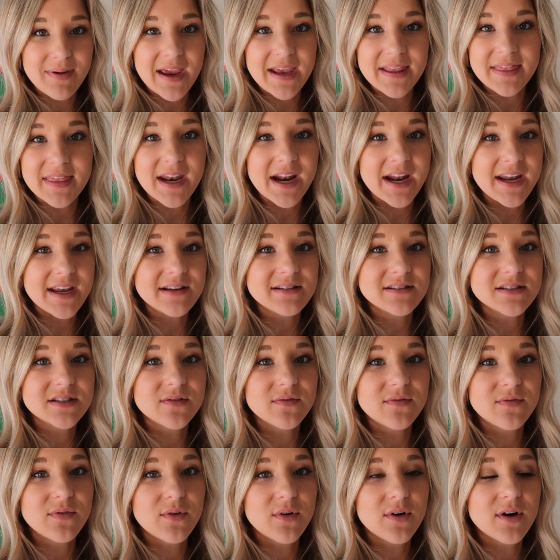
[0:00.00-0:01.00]
paint that I used
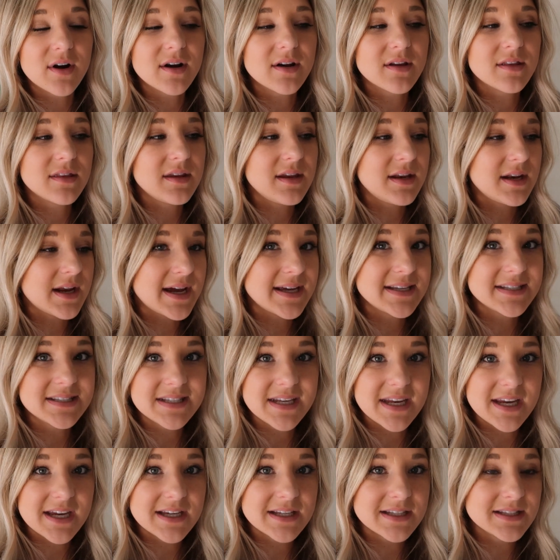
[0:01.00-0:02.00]
for the
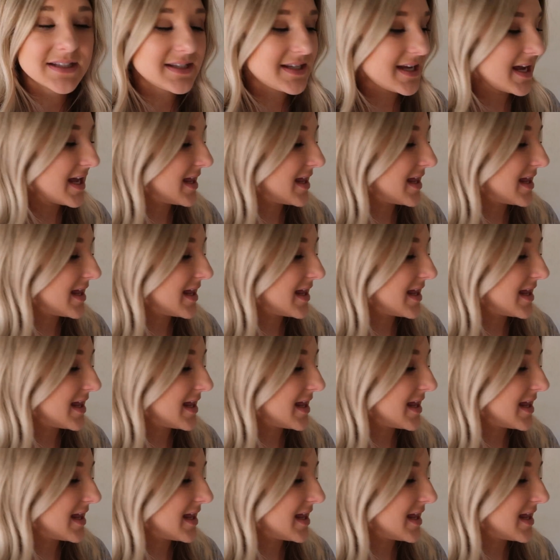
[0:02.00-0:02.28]
nightstands,